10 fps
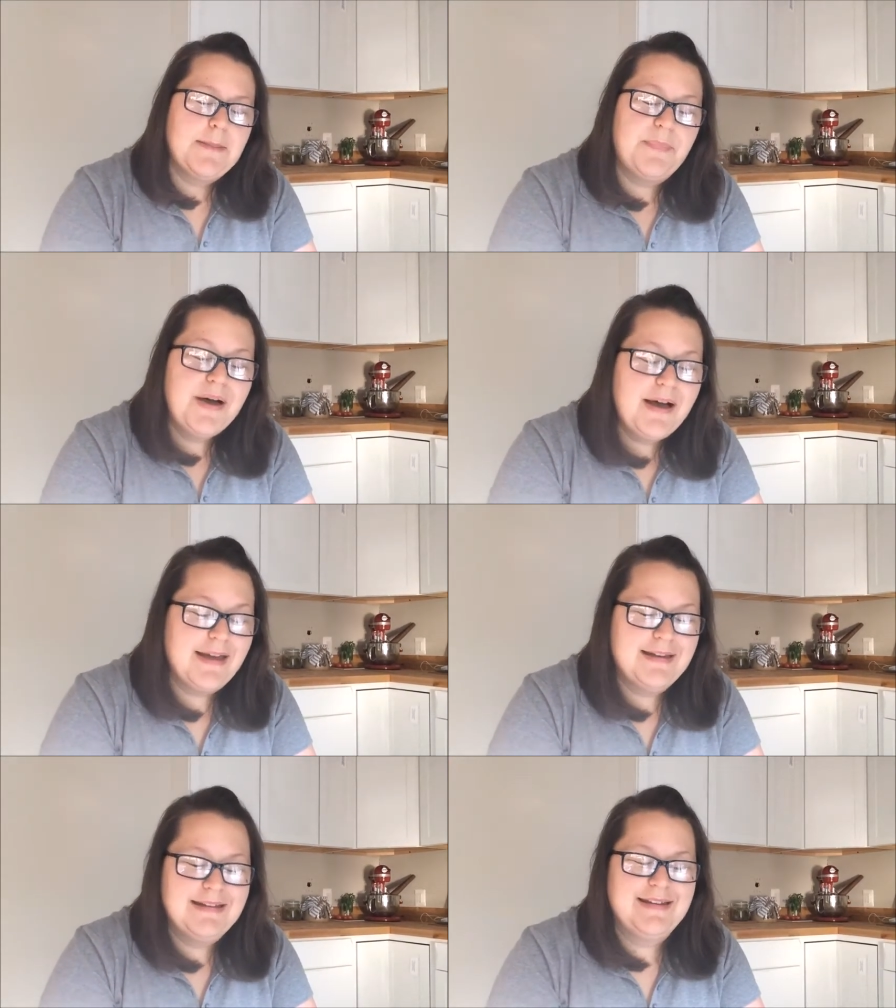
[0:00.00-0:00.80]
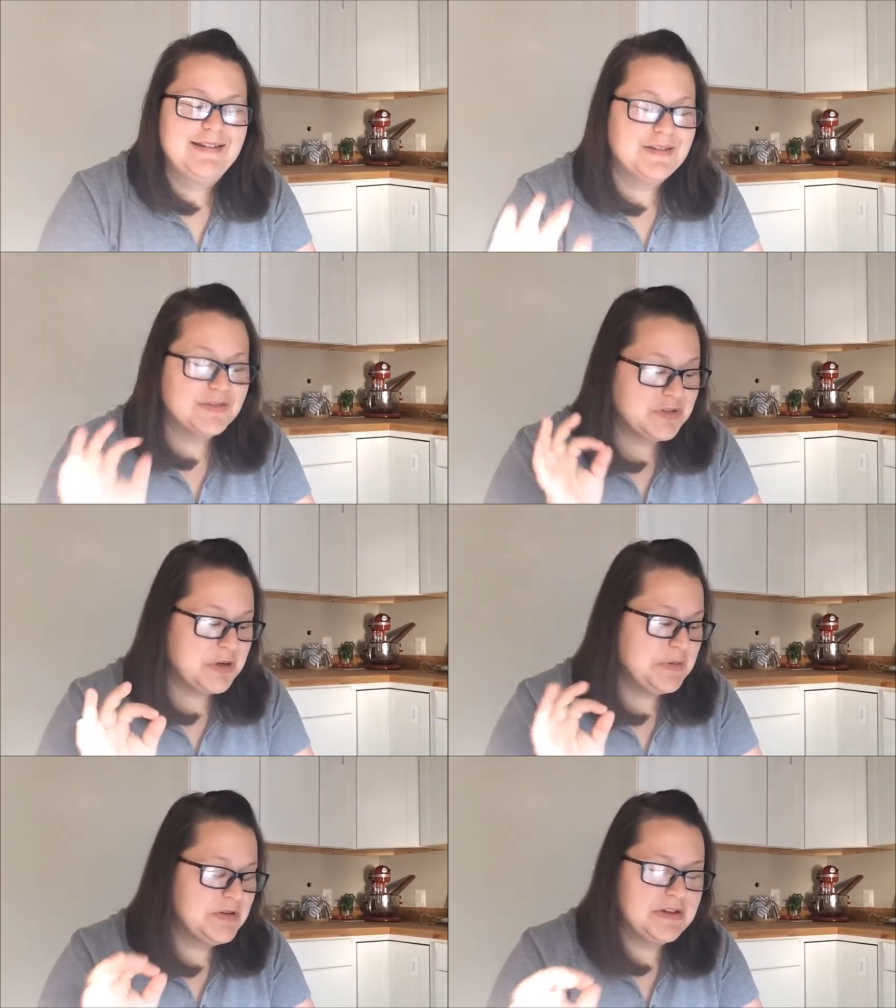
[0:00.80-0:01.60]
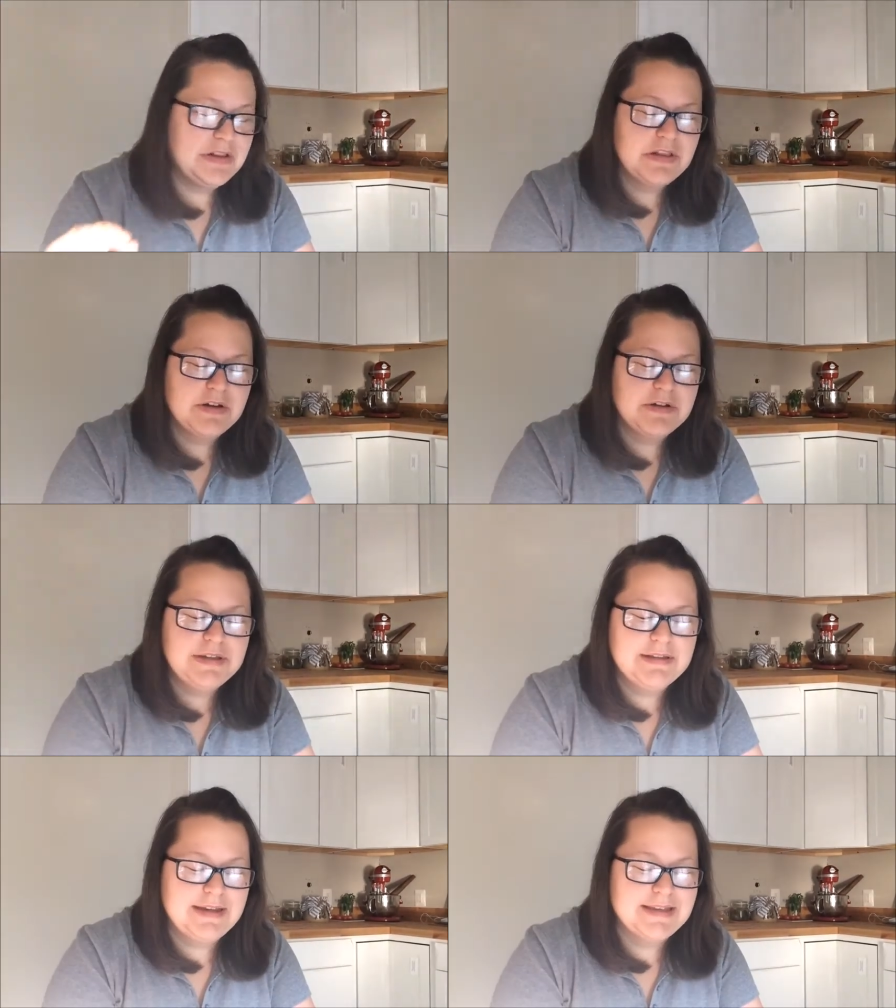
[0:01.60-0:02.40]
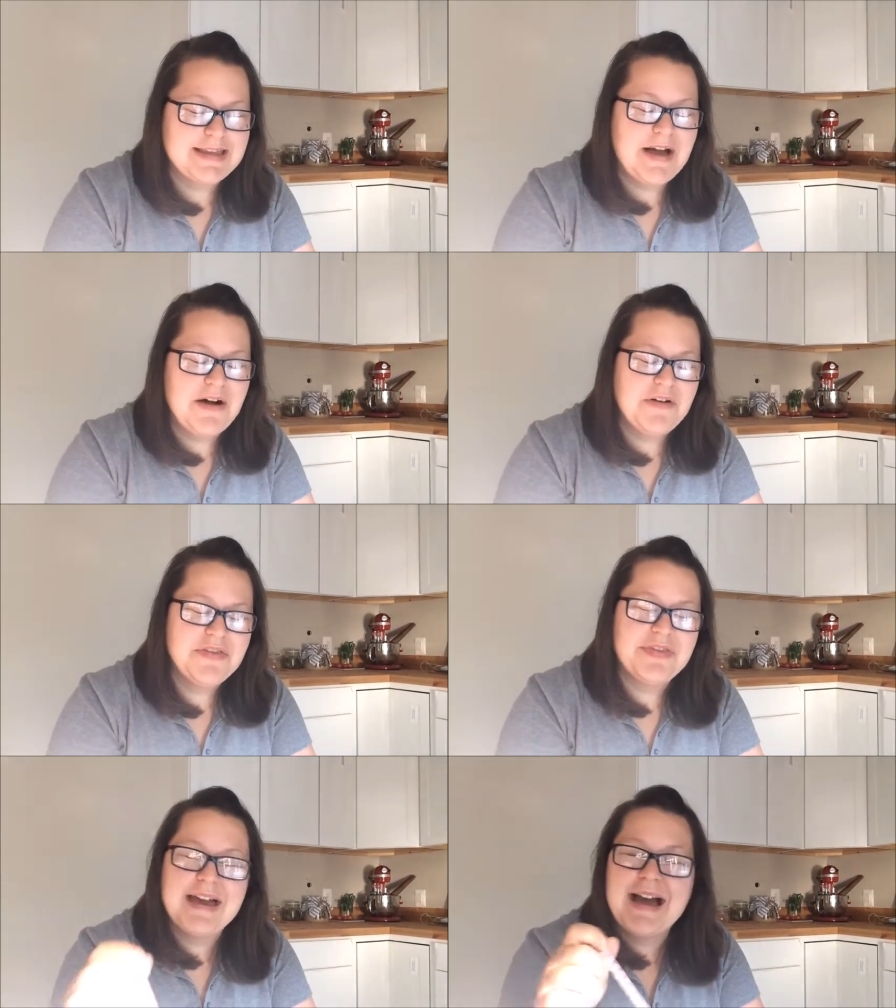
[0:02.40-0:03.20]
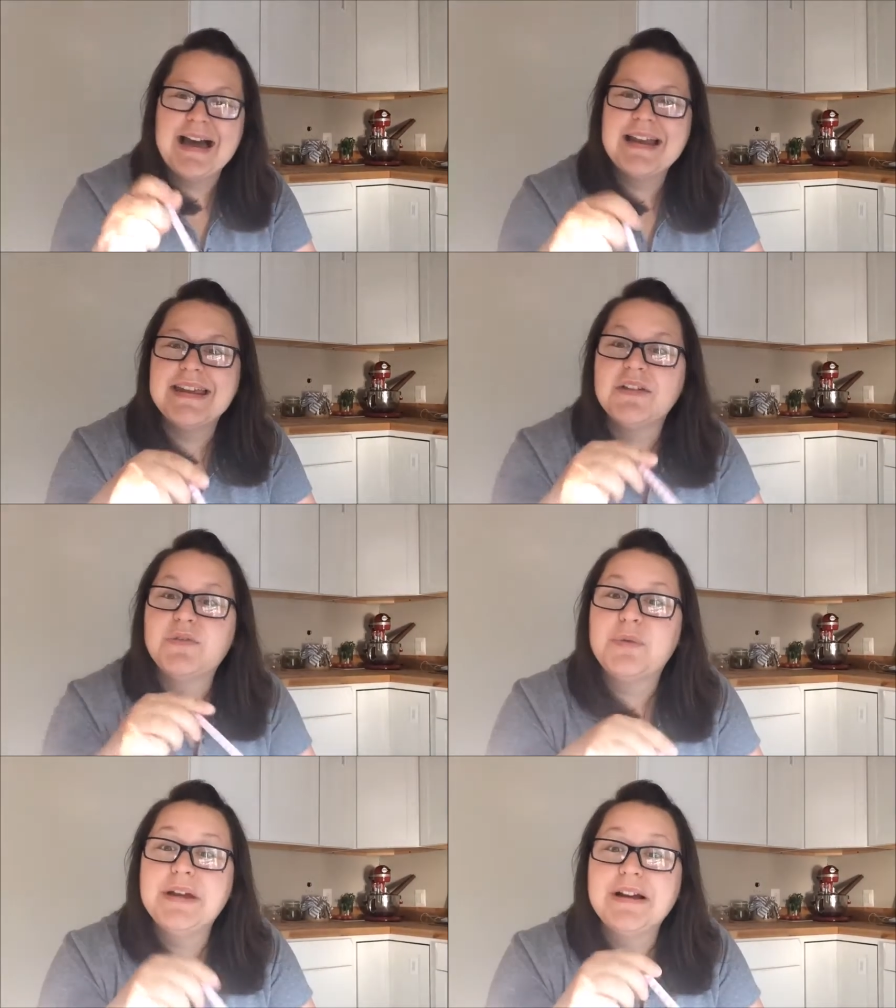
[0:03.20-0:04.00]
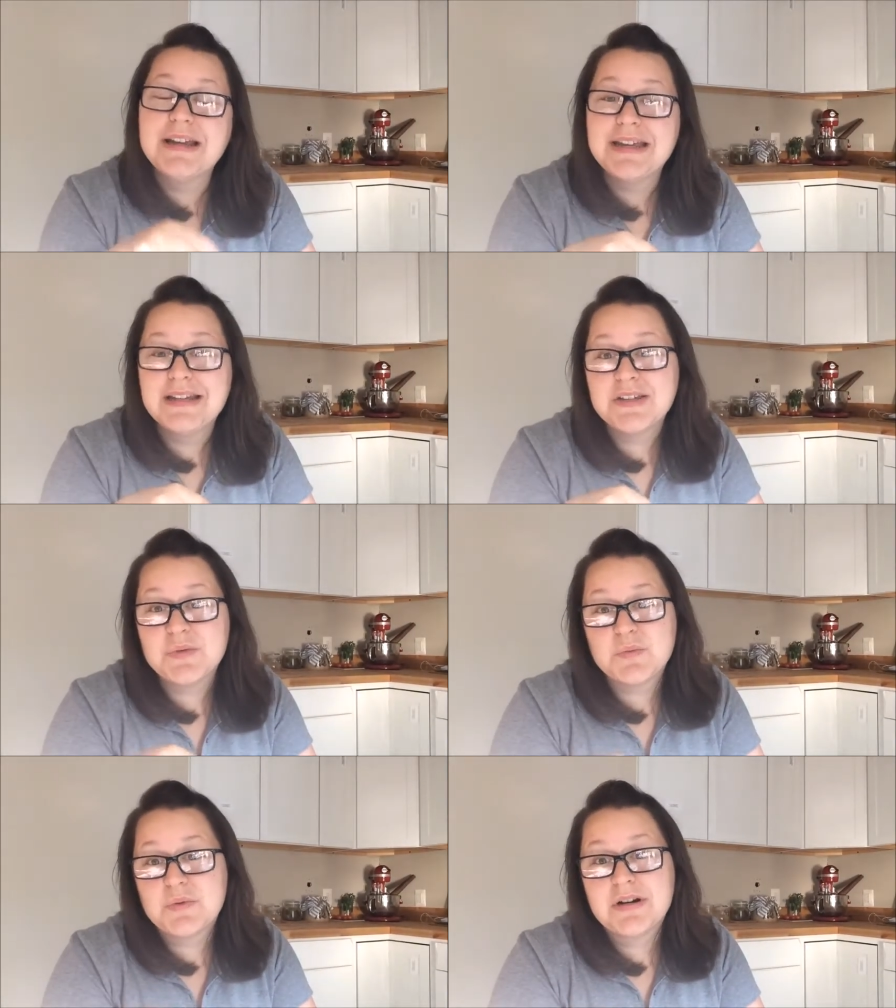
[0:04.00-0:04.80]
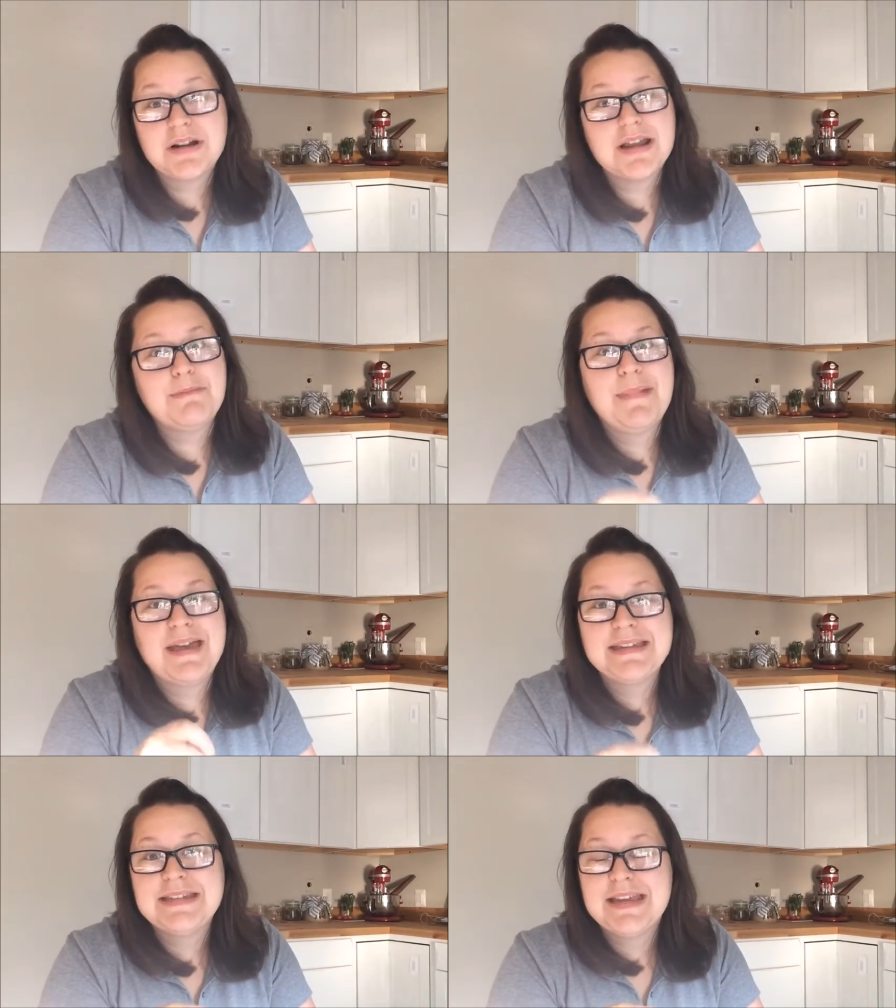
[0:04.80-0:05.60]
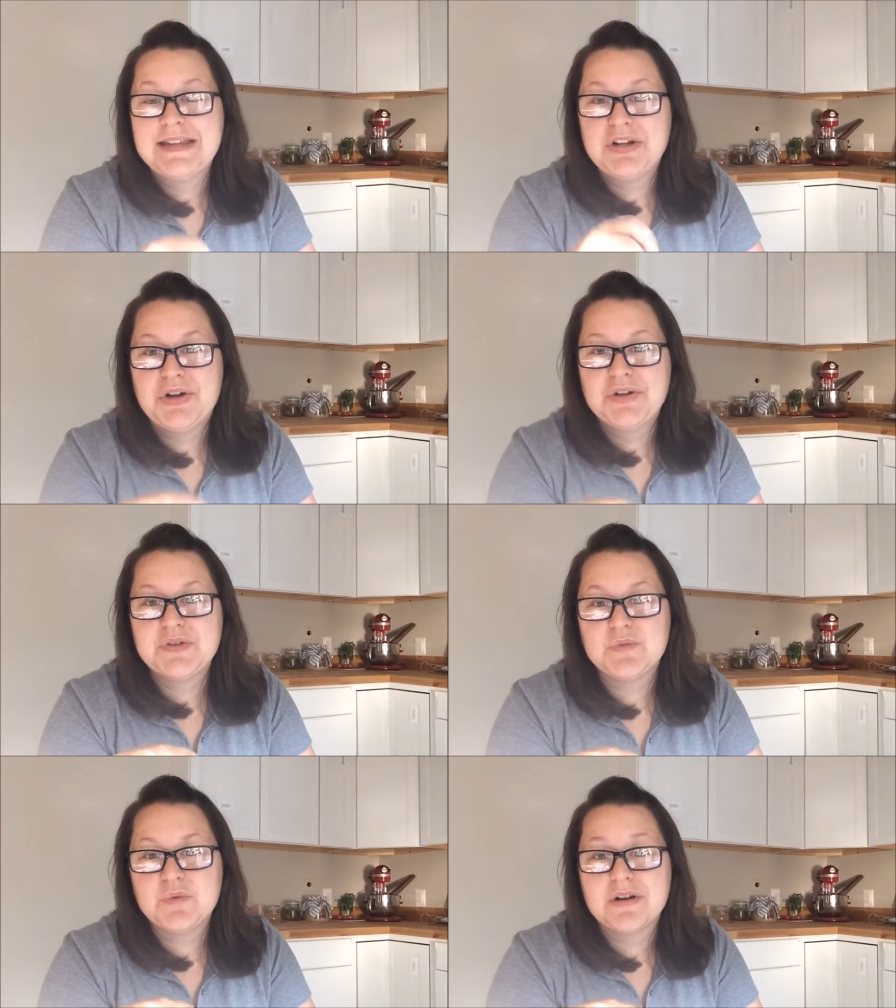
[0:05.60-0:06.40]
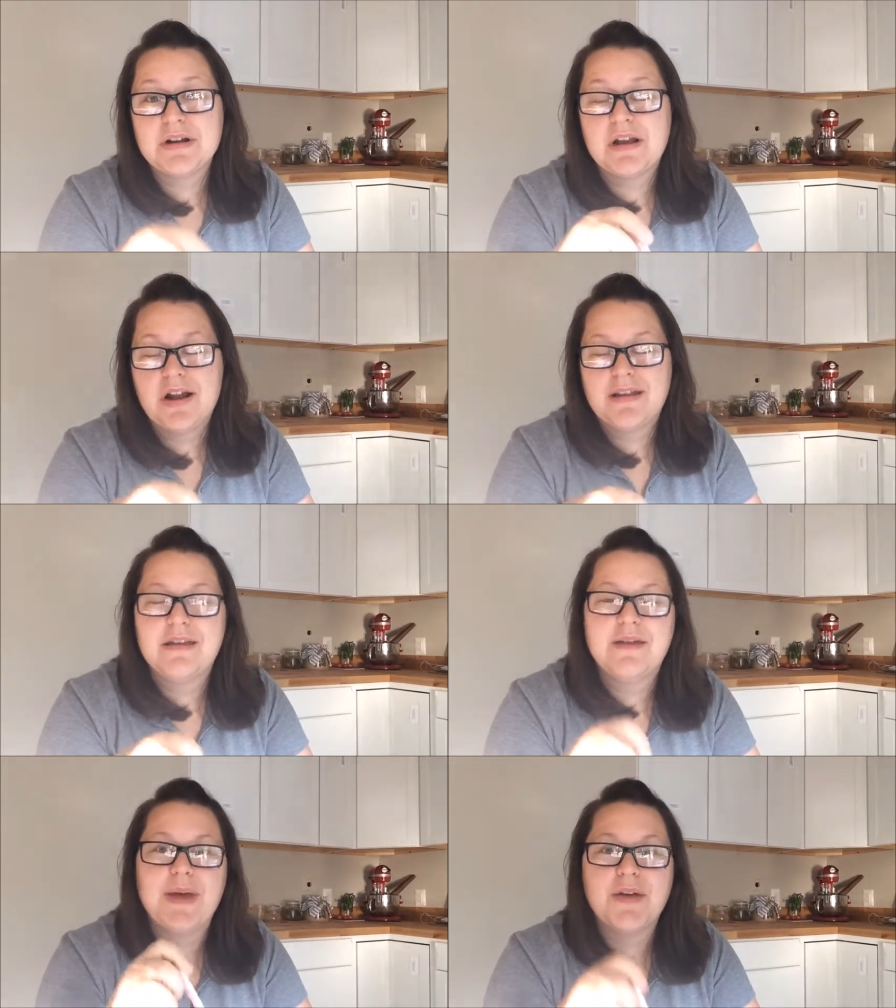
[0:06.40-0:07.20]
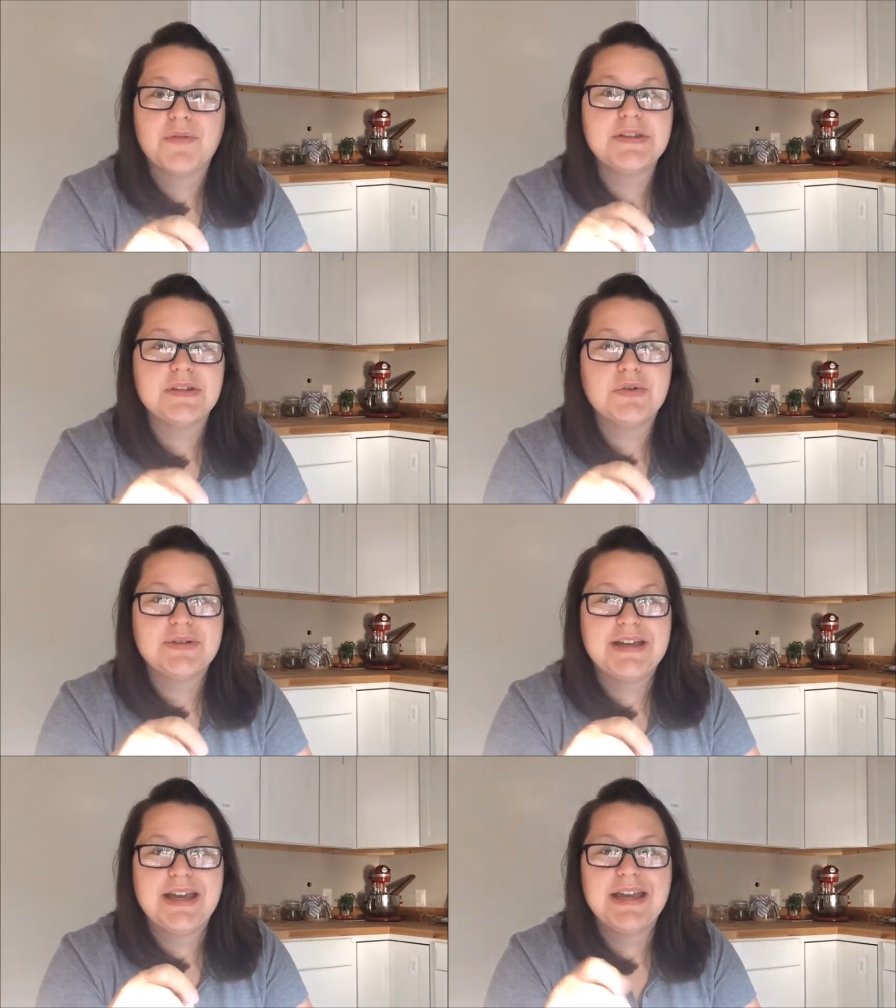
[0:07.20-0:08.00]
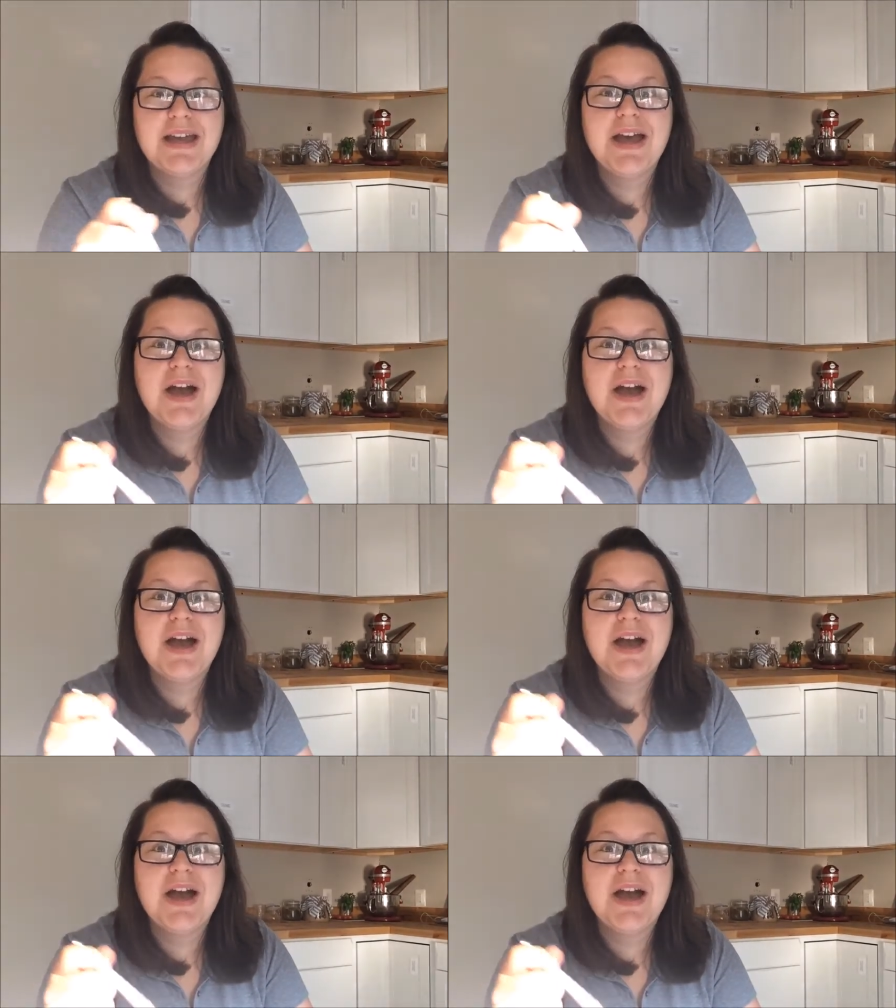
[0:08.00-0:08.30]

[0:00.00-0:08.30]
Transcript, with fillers: But scripture clearly lays out that if we are in his word and meditating on his word and on him every single day,